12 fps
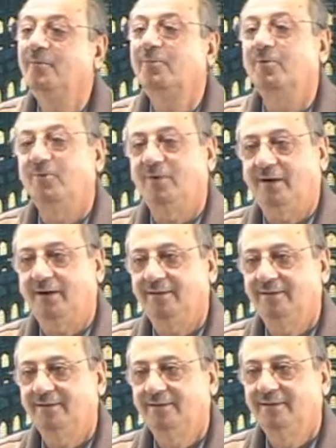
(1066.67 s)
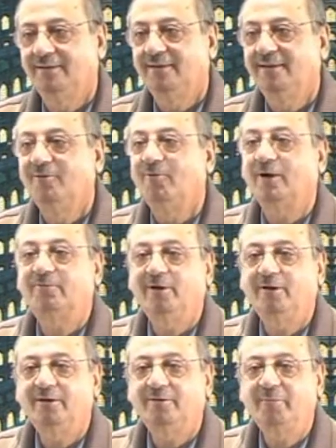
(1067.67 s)
plural. What
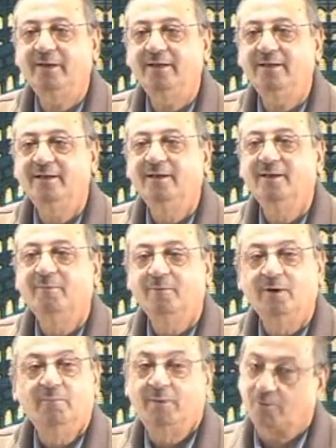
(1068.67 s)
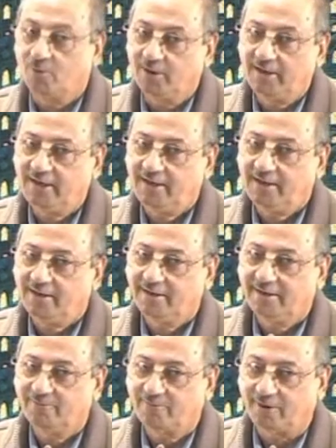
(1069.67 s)
will it be? But only
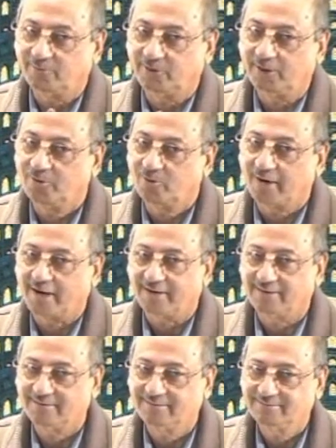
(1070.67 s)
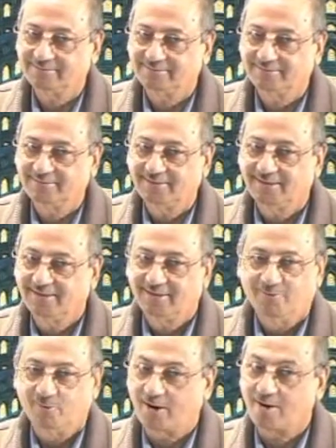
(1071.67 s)
from 3 to 10.
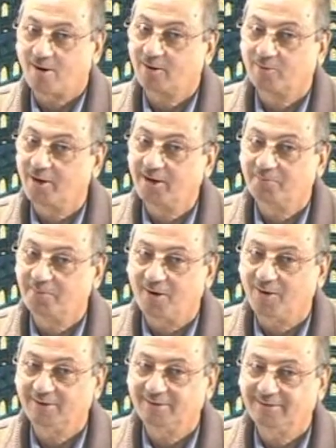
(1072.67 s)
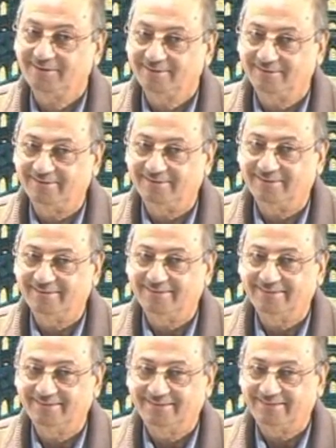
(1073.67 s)
We are not going beyond
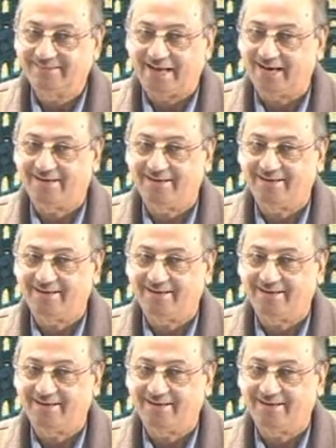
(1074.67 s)
10.